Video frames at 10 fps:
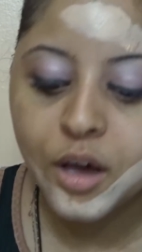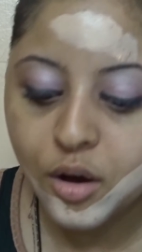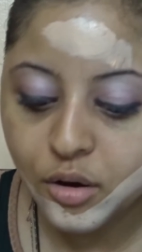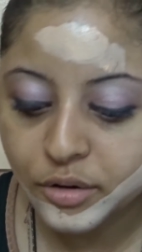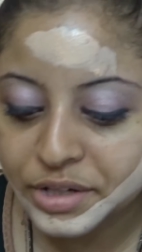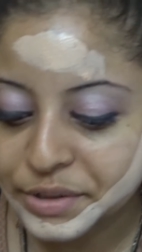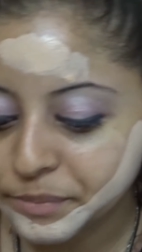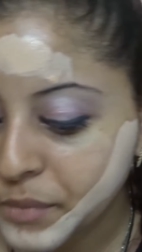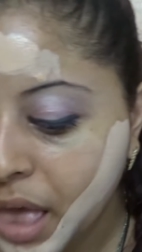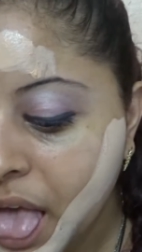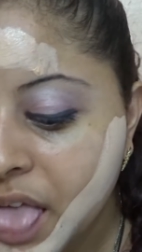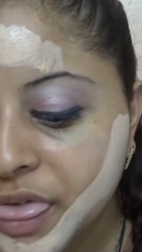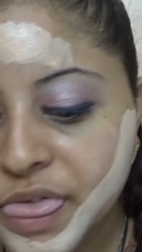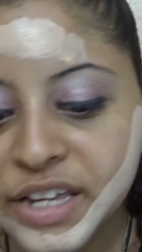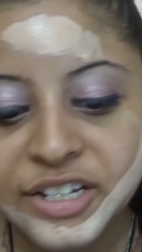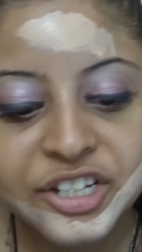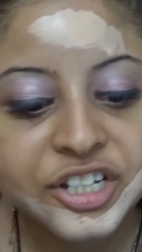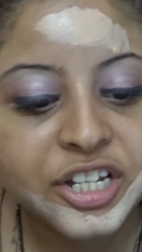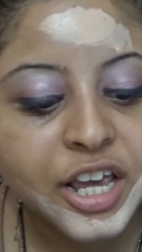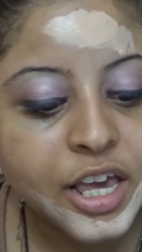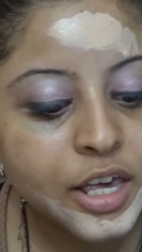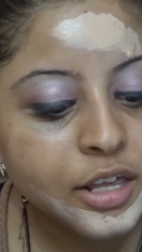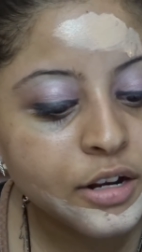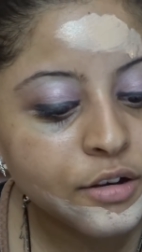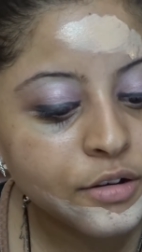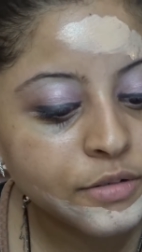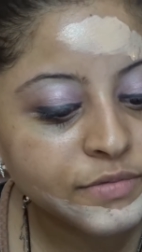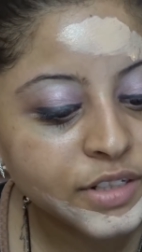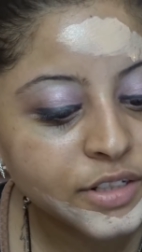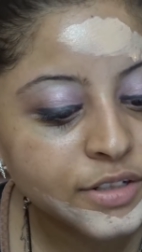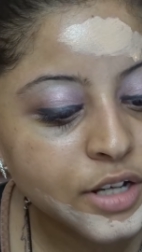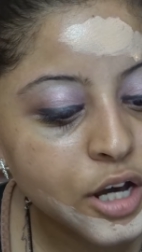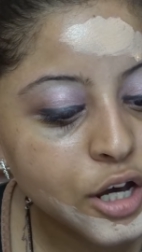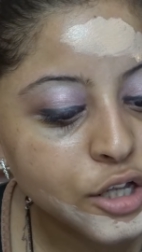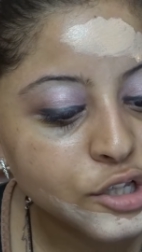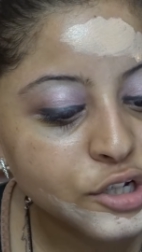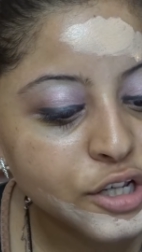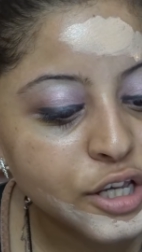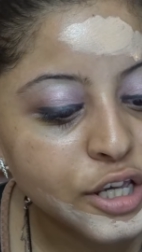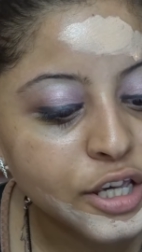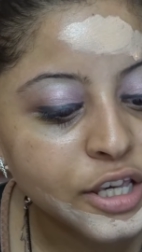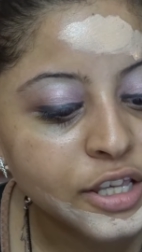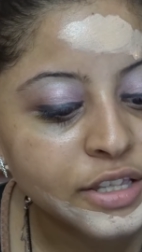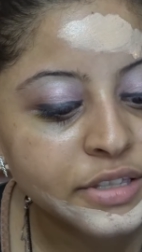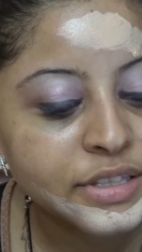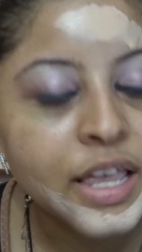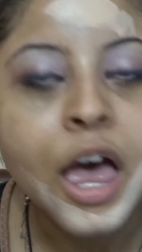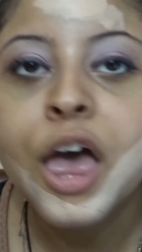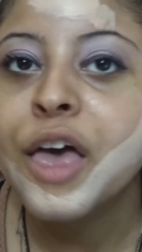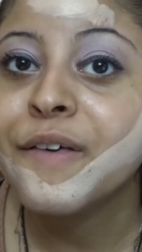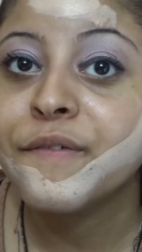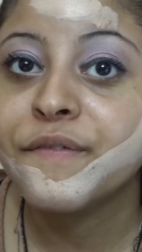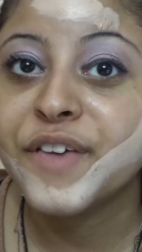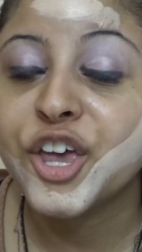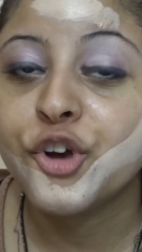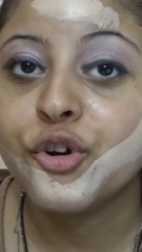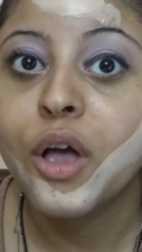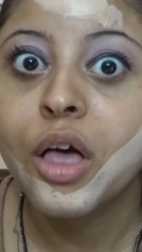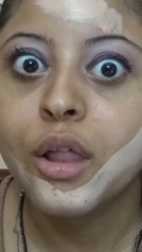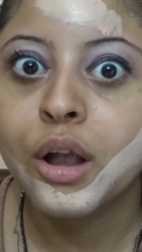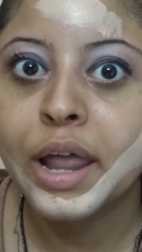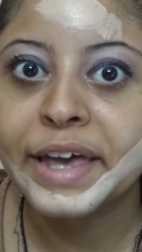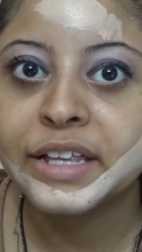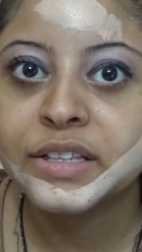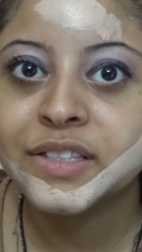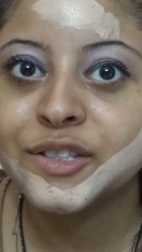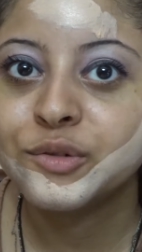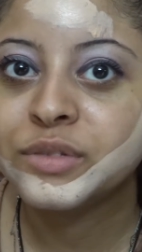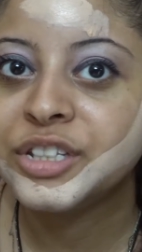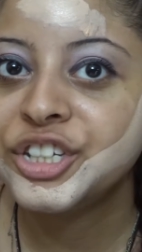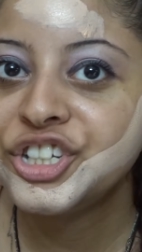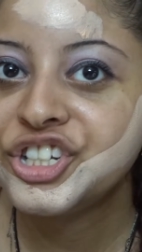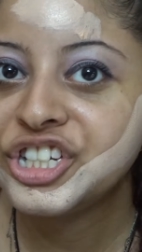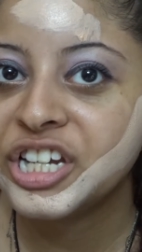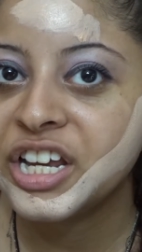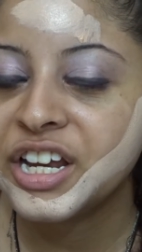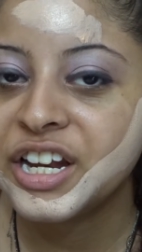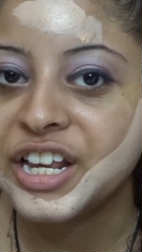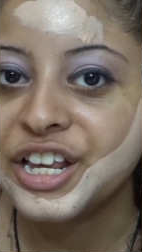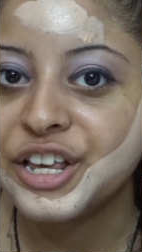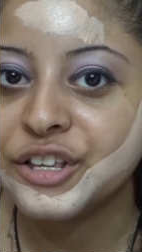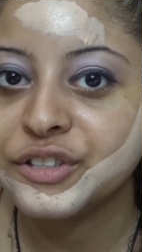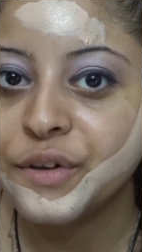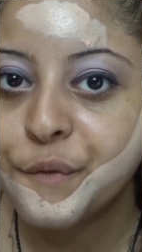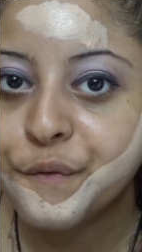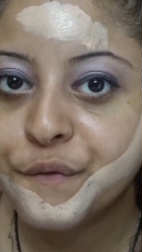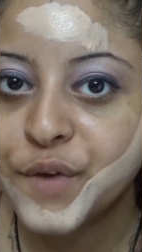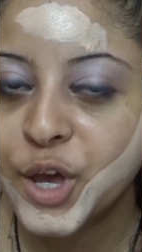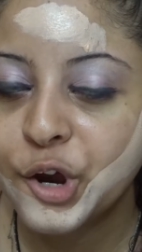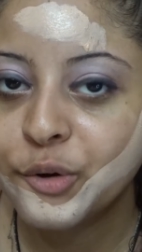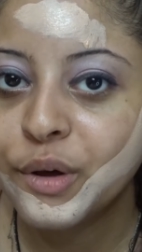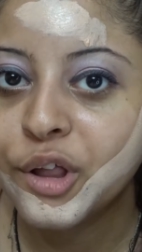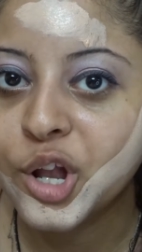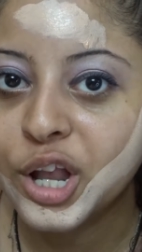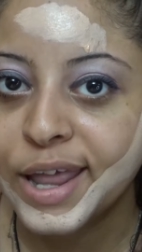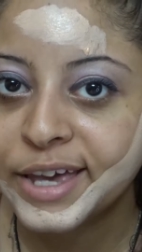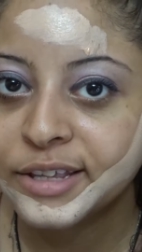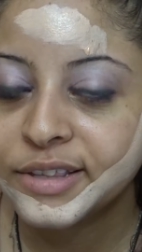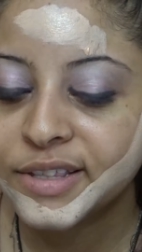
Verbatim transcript: Oh yeah, the shade of this color is Fair Light. So this shade is Fair Light.